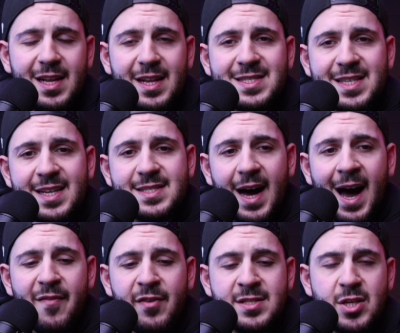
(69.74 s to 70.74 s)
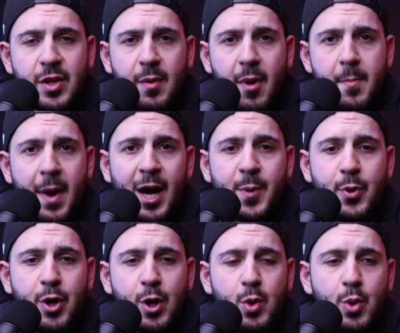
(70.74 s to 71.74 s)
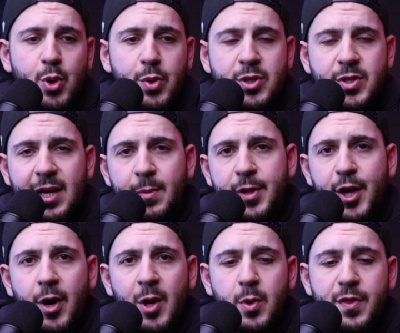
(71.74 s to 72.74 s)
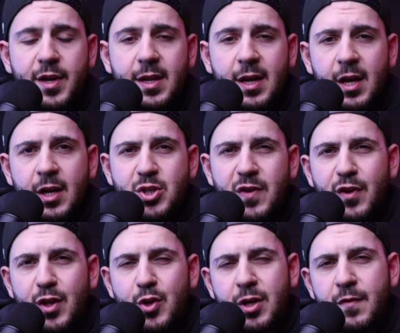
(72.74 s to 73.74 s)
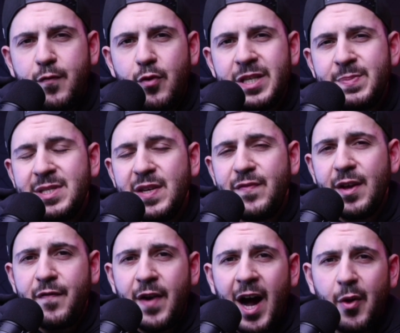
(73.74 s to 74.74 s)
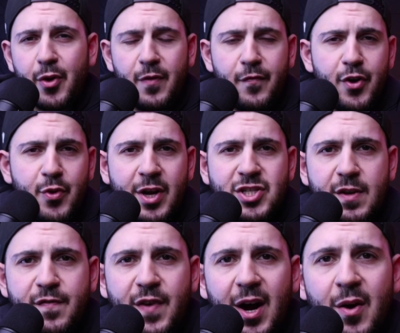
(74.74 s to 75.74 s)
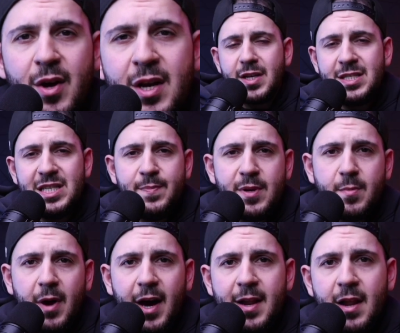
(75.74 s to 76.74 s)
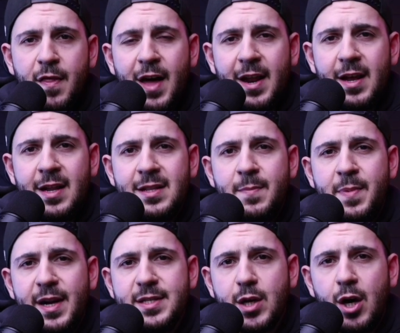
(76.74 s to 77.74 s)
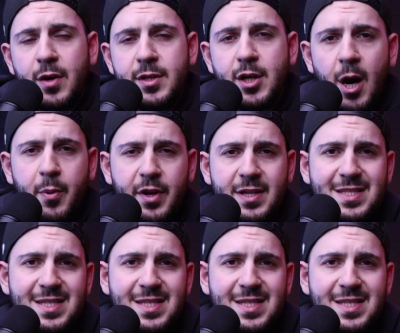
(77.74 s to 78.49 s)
In this case, I've installed on my MacBook locally so I can play around with it. So if you're looking for a specific file or configuration file, keep in mind that it depends on the operating